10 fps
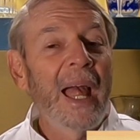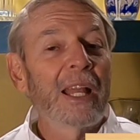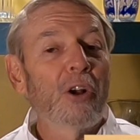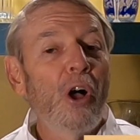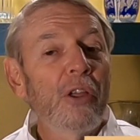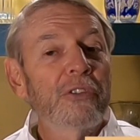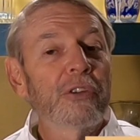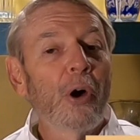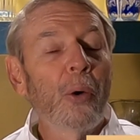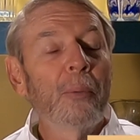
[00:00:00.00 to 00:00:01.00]
And it
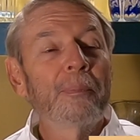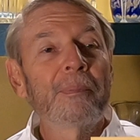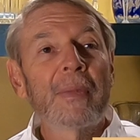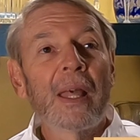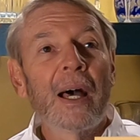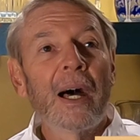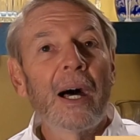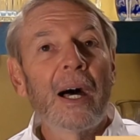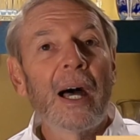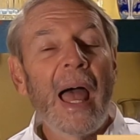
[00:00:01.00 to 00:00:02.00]
also
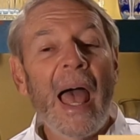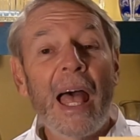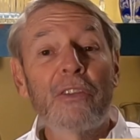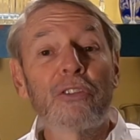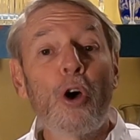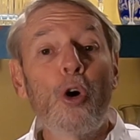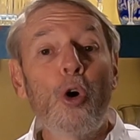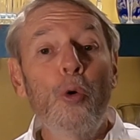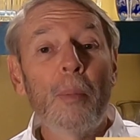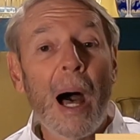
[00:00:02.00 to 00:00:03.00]
uh, has
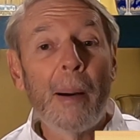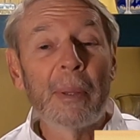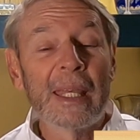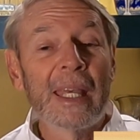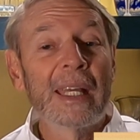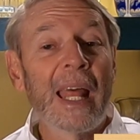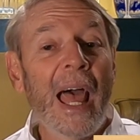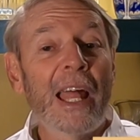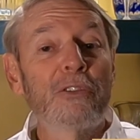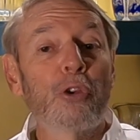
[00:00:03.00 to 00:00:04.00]
umami. It
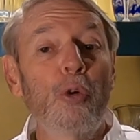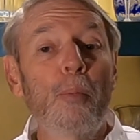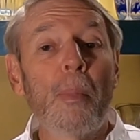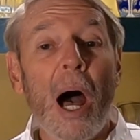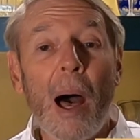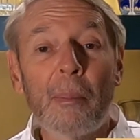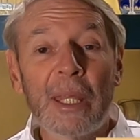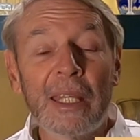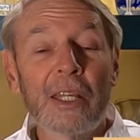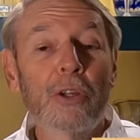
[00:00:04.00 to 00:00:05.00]
adds
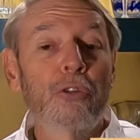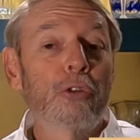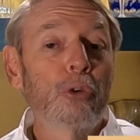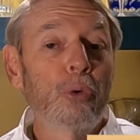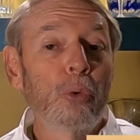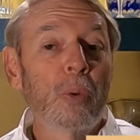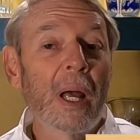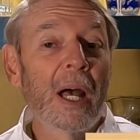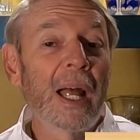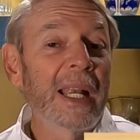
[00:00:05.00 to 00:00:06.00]
umami
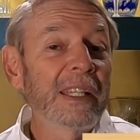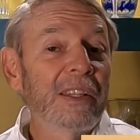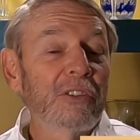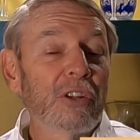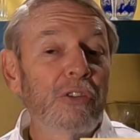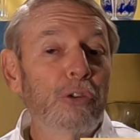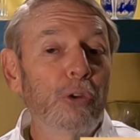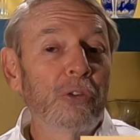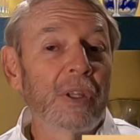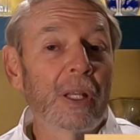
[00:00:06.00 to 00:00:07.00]
to uh, any dish it's
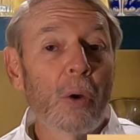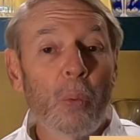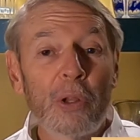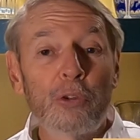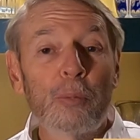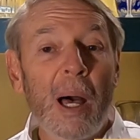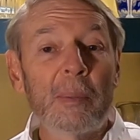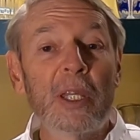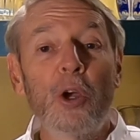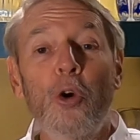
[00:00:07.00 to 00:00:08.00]
used in. What's
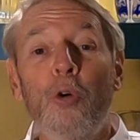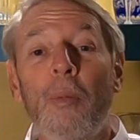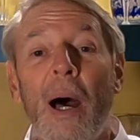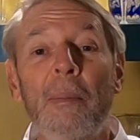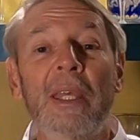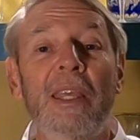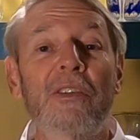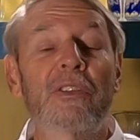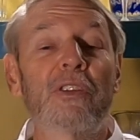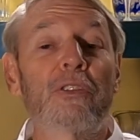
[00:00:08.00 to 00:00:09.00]
umami? Umami
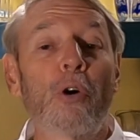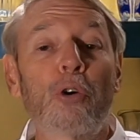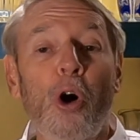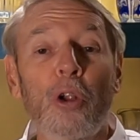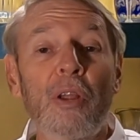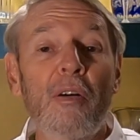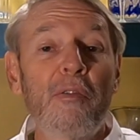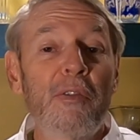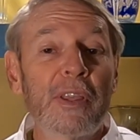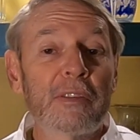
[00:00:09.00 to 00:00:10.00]
is the
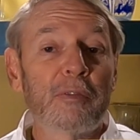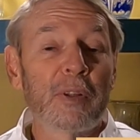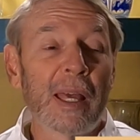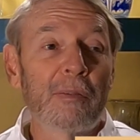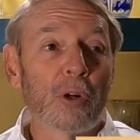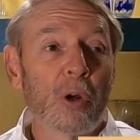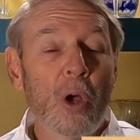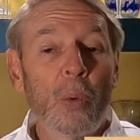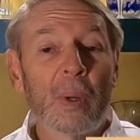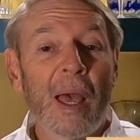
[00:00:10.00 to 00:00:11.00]
so-called fifth flavor.
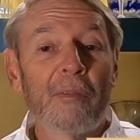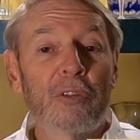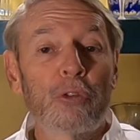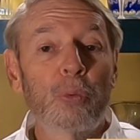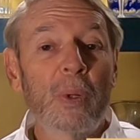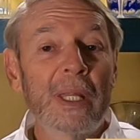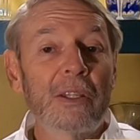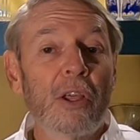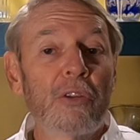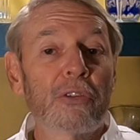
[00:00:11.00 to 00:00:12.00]
We have
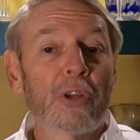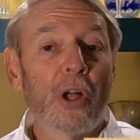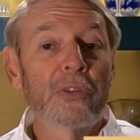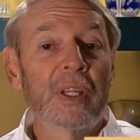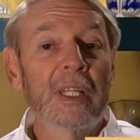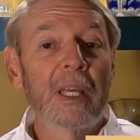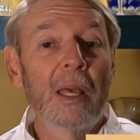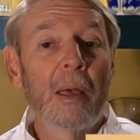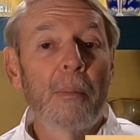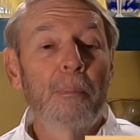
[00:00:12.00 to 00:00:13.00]
sweet,
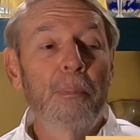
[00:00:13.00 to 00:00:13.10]
salty,